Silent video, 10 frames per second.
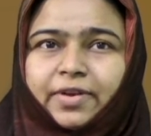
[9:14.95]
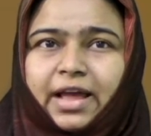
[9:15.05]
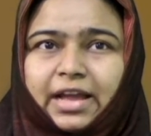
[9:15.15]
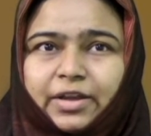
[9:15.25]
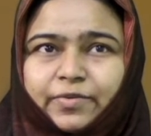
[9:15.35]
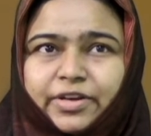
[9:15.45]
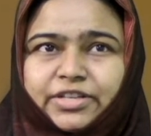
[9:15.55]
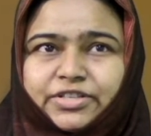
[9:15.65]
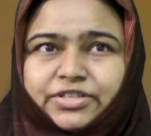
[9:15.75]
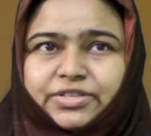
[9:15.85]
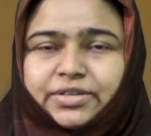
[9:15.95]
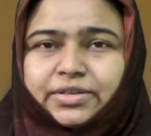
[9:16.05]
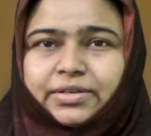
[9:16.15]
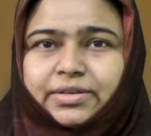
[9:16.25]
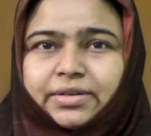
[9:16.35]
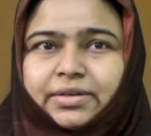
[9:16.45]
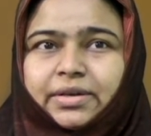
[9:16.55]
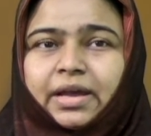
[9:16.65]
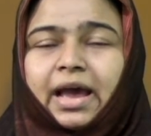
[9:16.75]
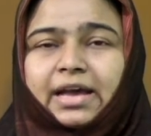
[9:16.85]
language
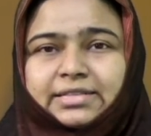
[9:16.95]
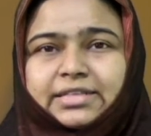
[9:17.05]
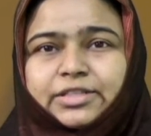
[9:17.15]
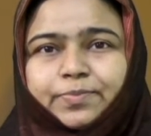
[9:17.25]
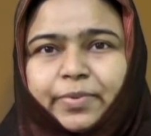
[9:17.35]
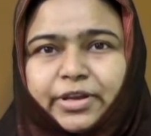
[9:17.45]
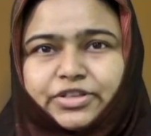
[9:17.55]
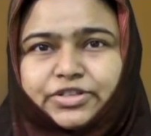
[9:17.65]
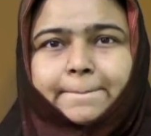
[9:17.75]
as a speech.